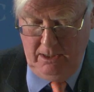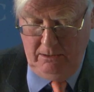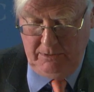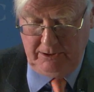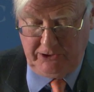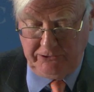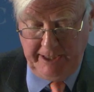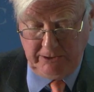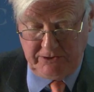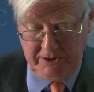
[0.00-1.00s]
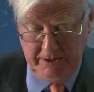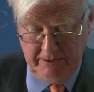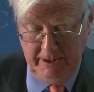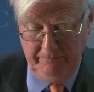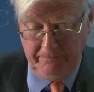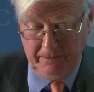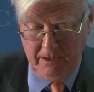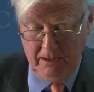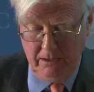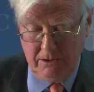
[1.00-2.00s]
But the correct theory
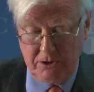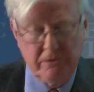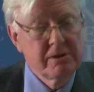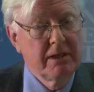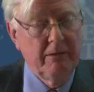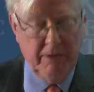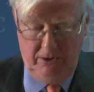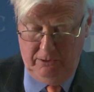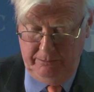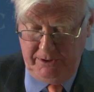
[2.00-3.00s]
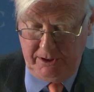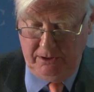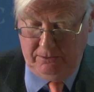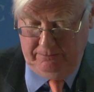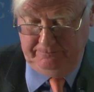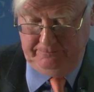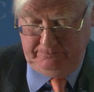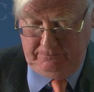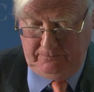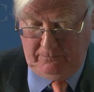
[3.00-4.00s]
shows that may not be so.
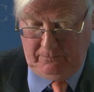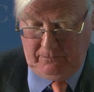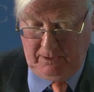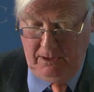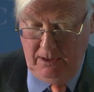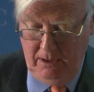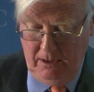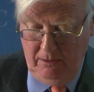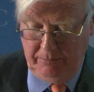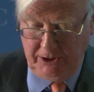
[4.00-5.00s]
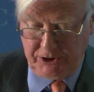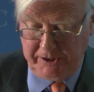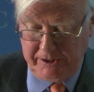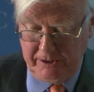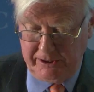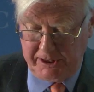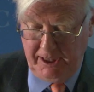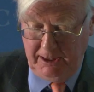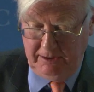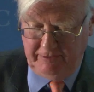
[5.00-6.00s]
Purchase and
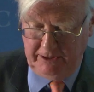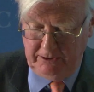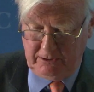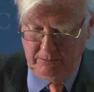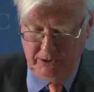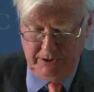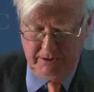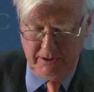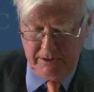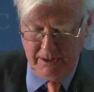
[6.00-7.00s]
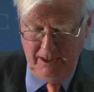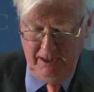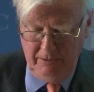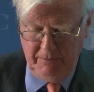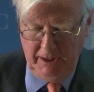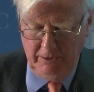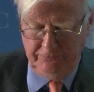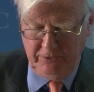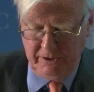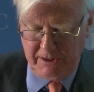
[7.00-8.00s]
sale of other commodities may
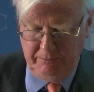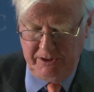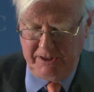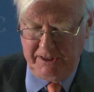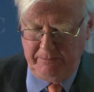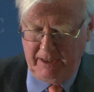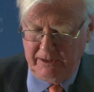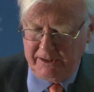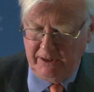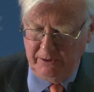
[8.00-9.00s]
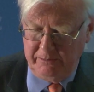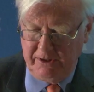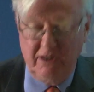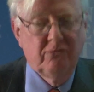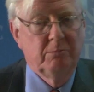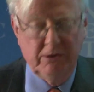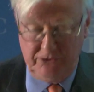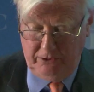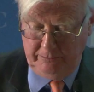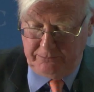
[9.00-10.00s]
influence the businessman's unobservable
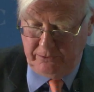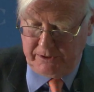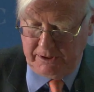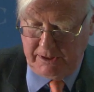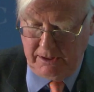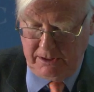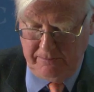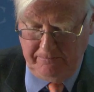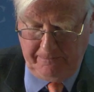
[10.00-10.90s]
thought processes.